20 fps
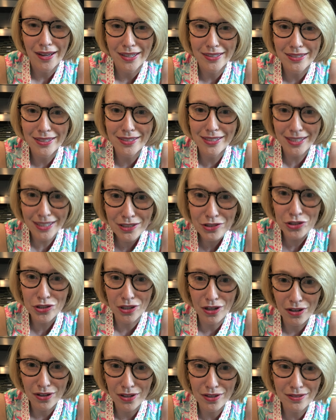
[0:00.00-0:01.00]
to teach
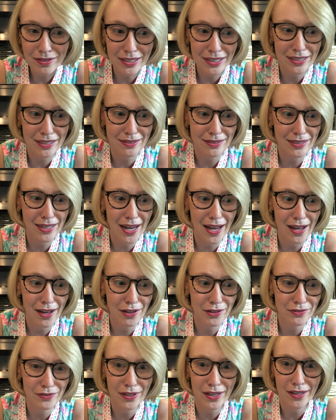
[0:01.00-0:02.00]
y'all that doesn't
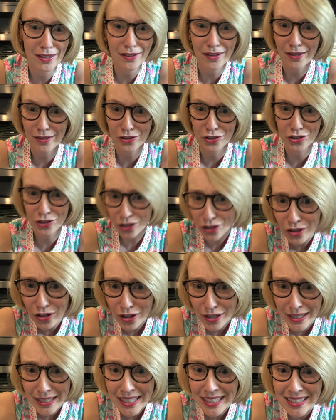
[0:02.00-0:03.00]
have a lot of
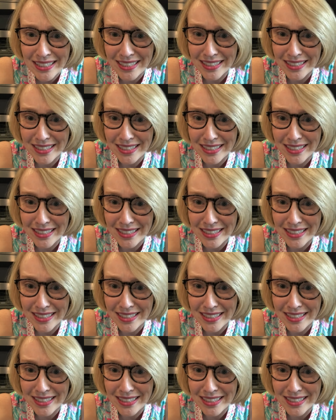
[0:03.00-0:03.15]
sugar in it.